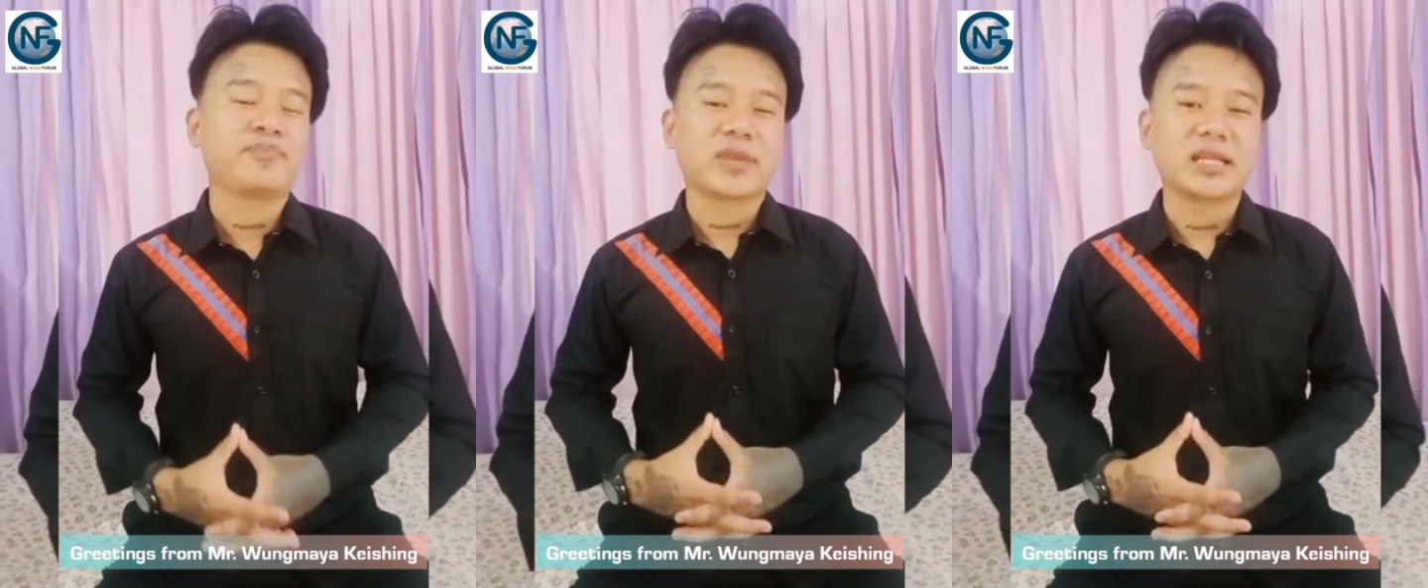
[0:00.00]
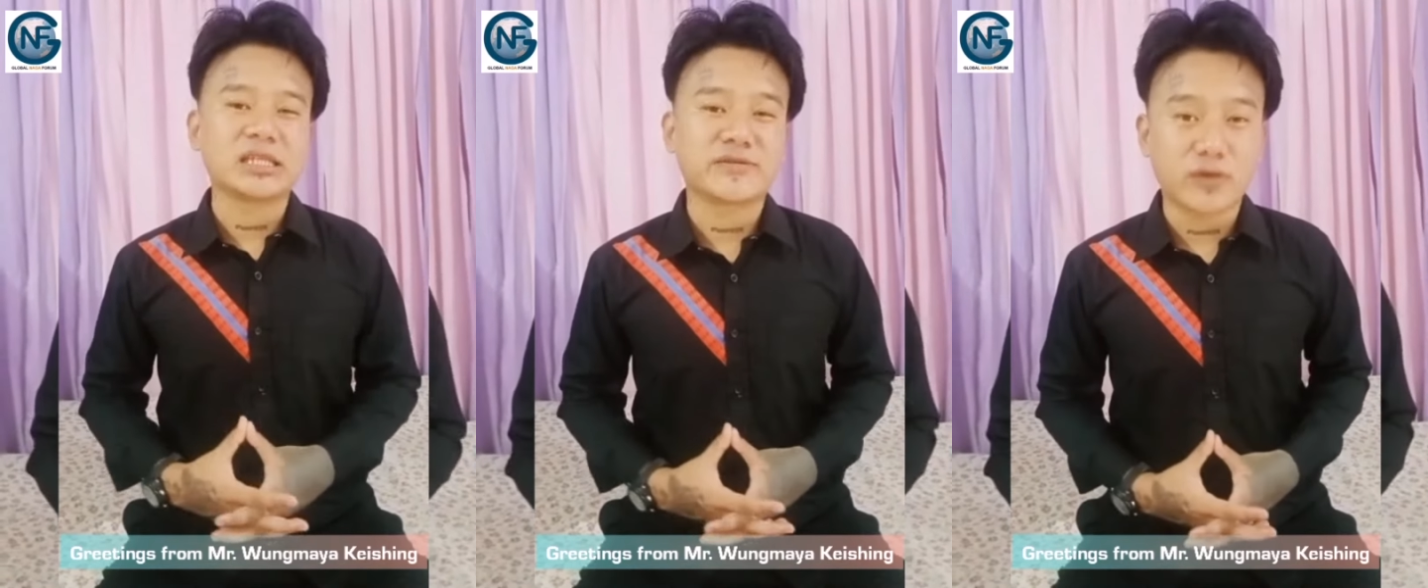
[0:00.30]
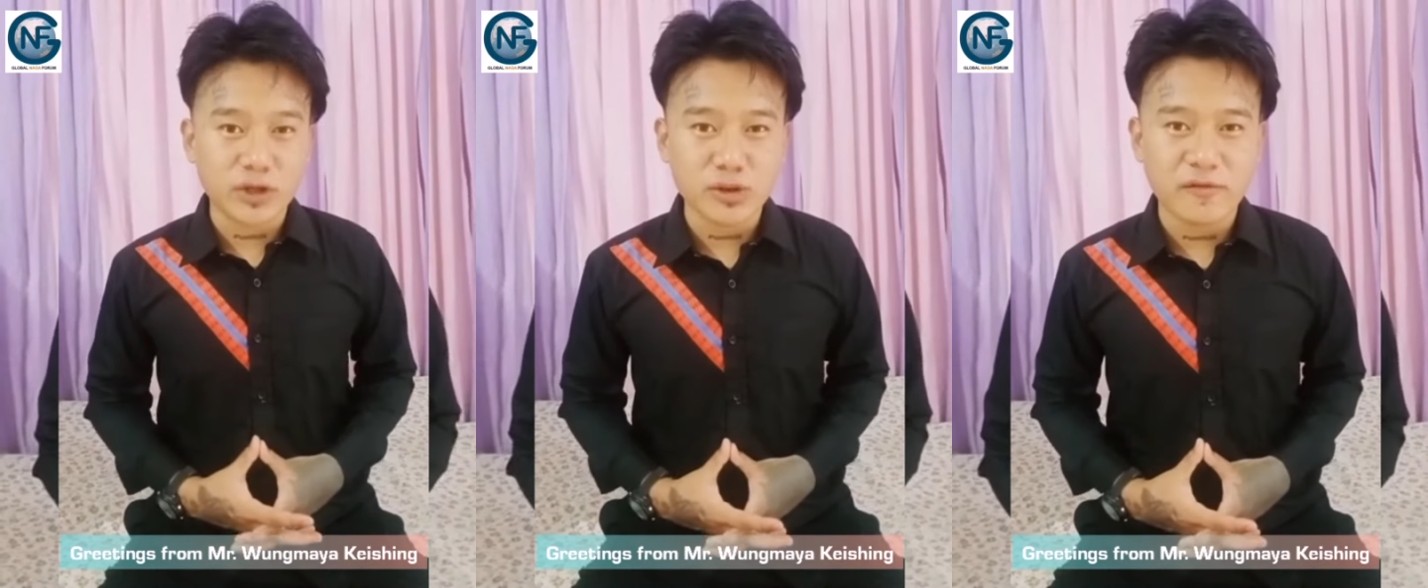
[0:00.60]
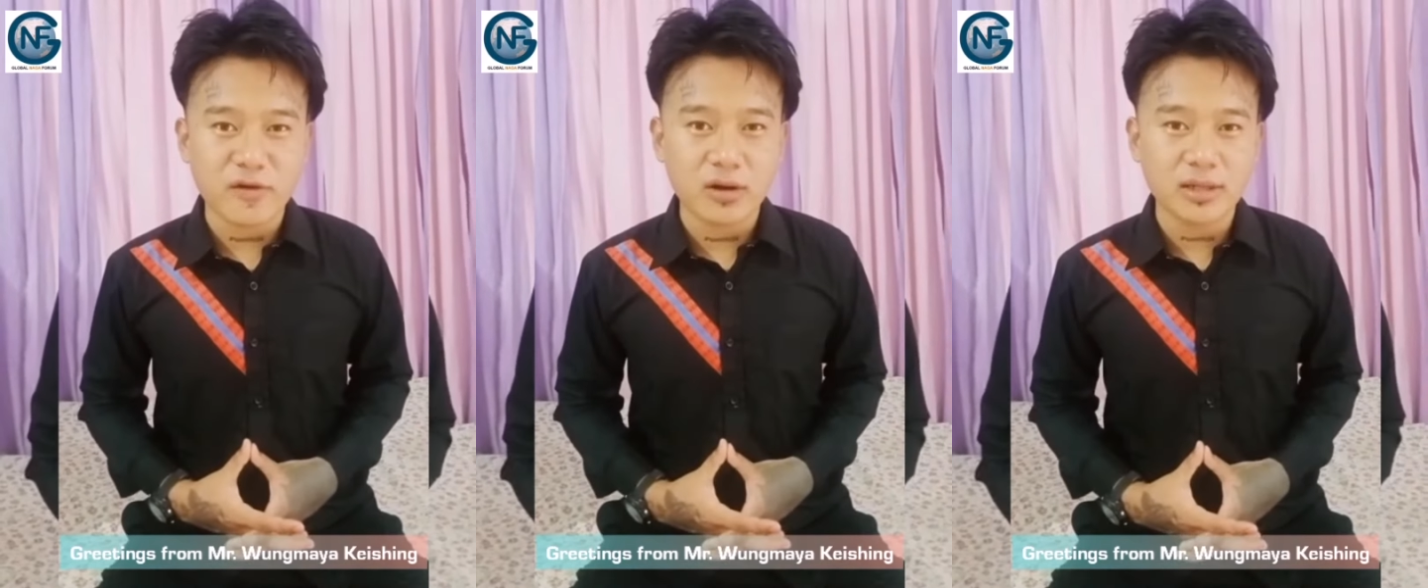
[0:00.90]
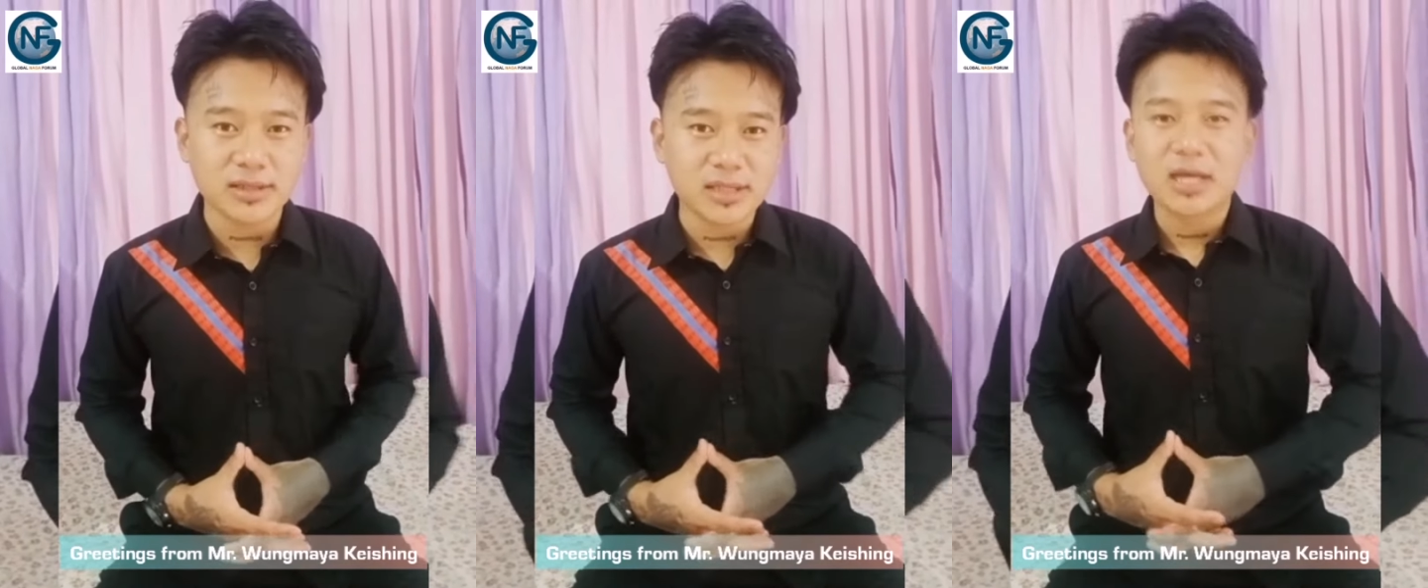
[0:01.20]
It is 14th of
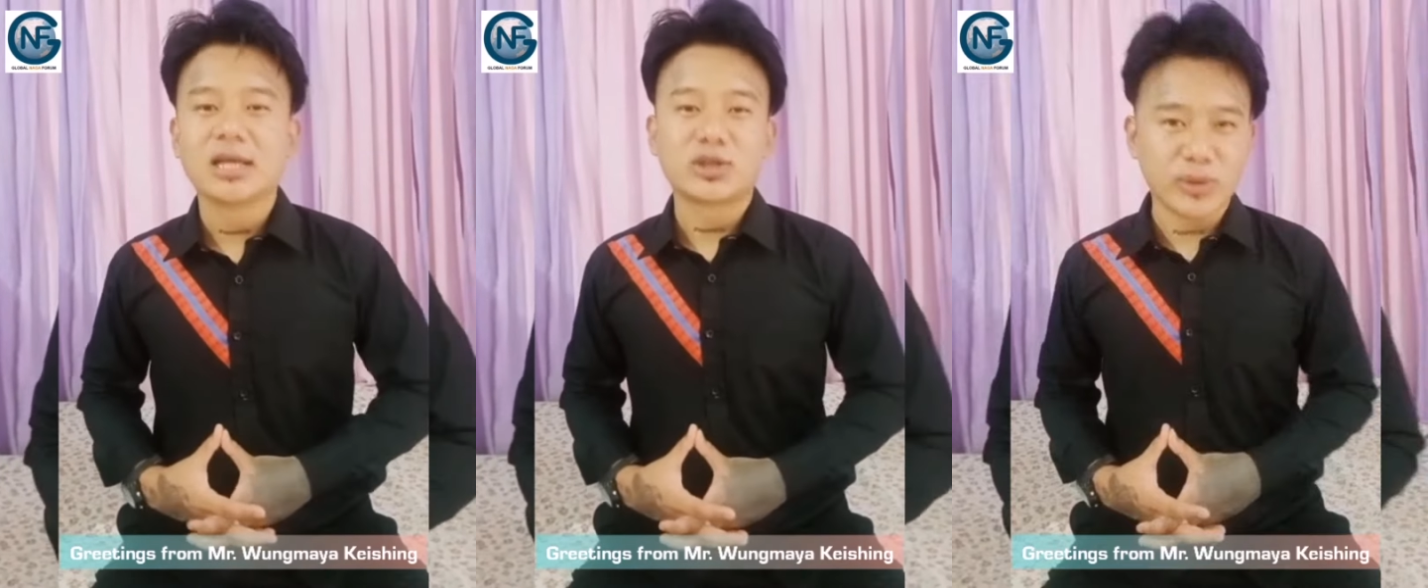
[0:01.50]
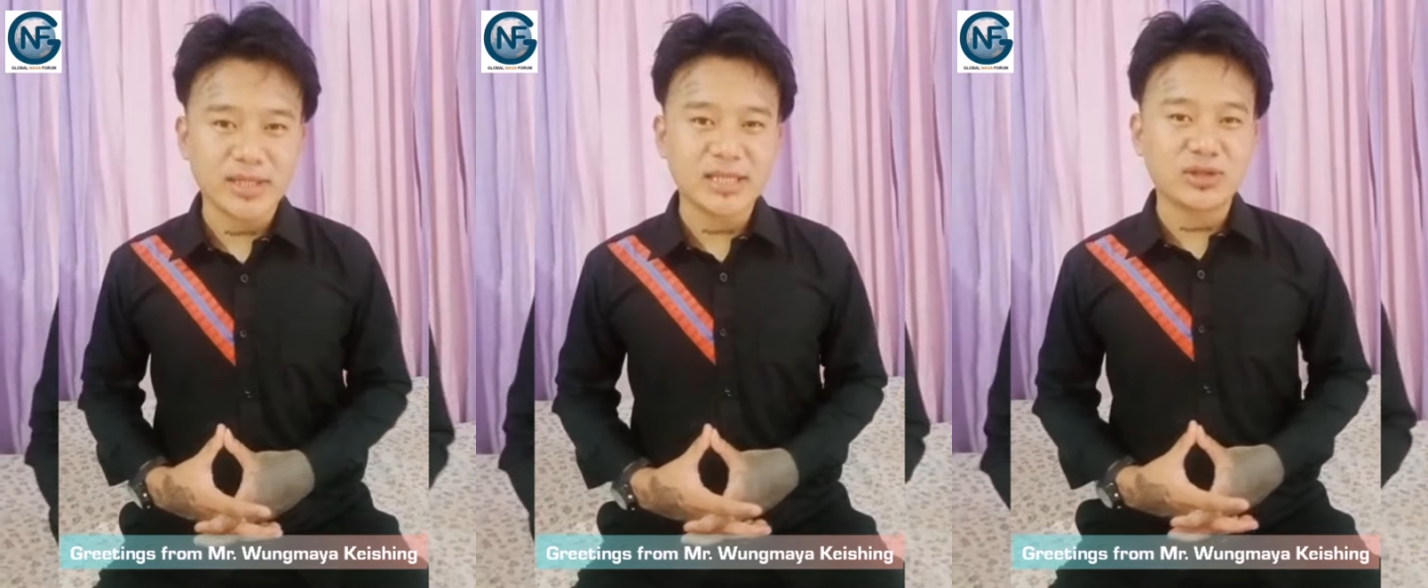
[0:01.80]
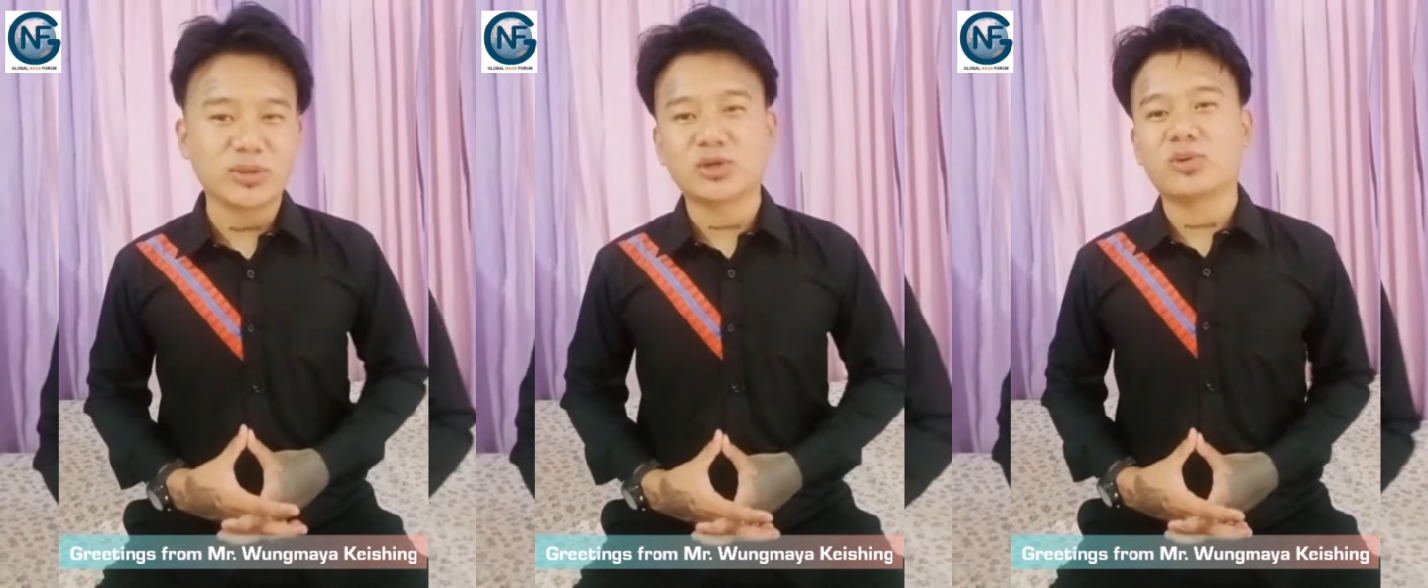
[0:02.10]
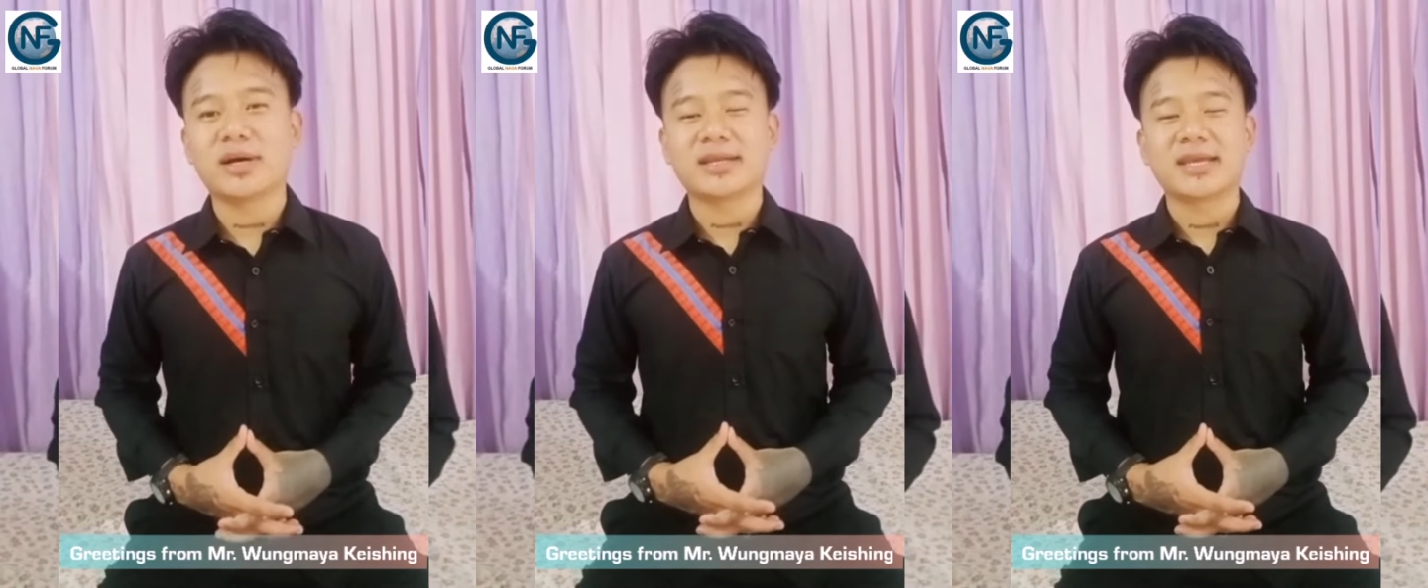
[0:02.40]
August 2021.